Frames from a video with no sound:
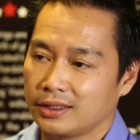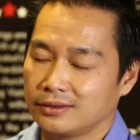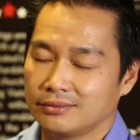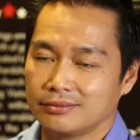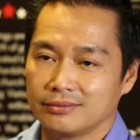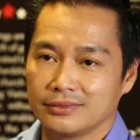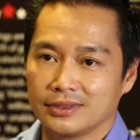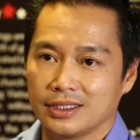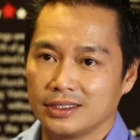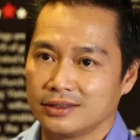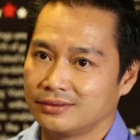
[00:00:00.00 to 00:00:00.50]
and
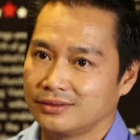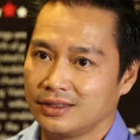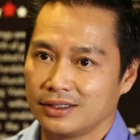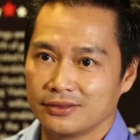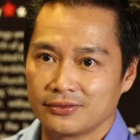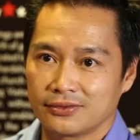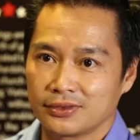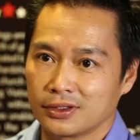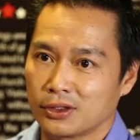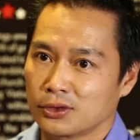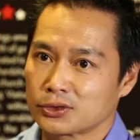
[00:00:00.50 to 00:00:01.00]
it,
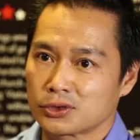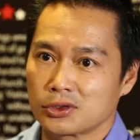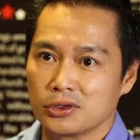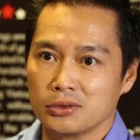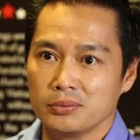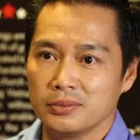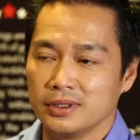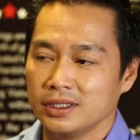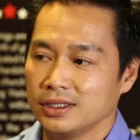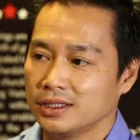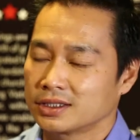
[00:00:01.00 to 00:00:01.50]
it flows
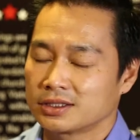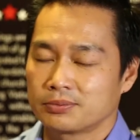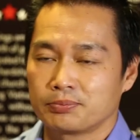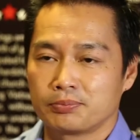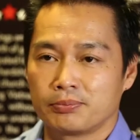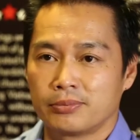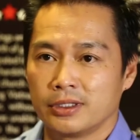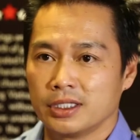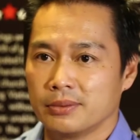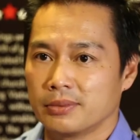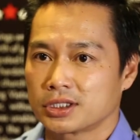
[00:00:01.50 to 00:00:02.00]
through me. It's
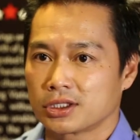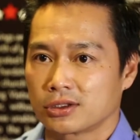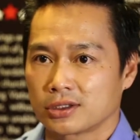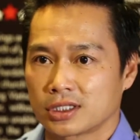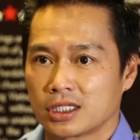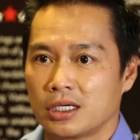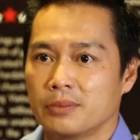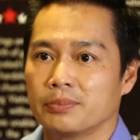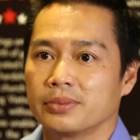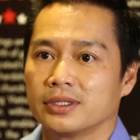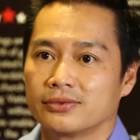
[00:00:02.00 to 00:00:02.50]
pretty much our
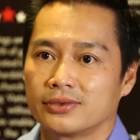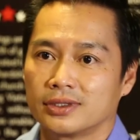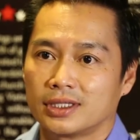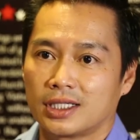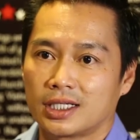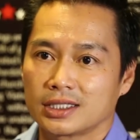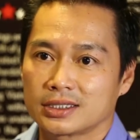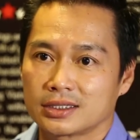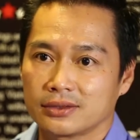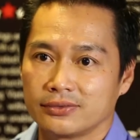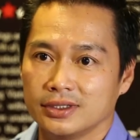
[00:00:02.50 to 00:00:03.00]
company
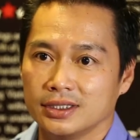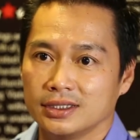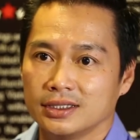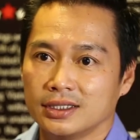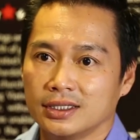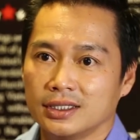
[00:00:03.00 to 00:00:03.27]
philosophy.